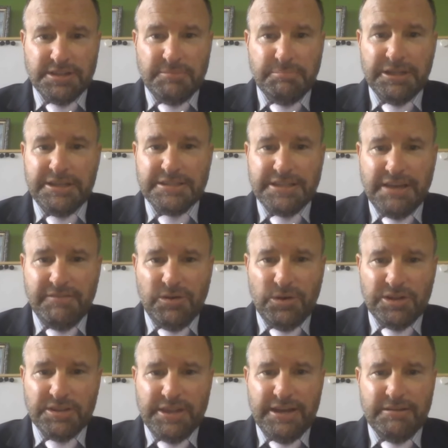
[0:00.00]
So please have a
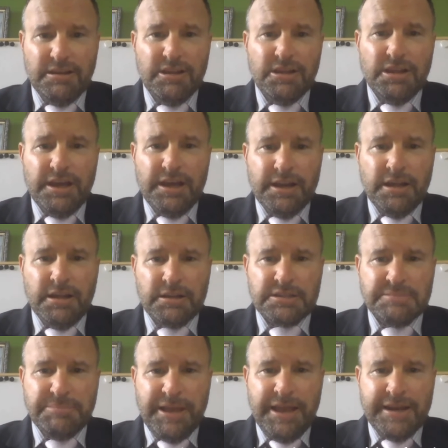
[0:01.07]
look at that and I'll
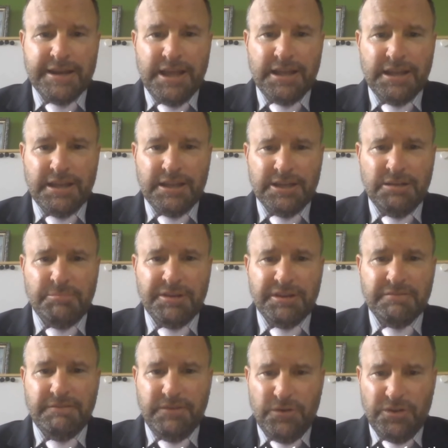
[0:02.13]
explain it a little bit
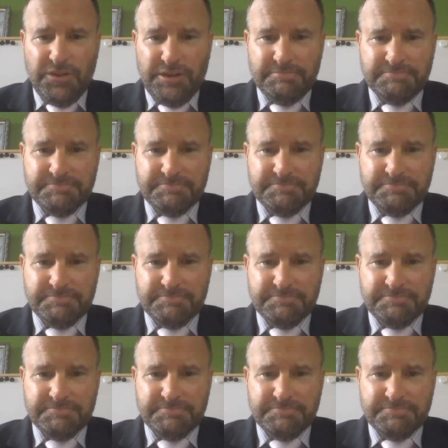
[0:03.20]
further.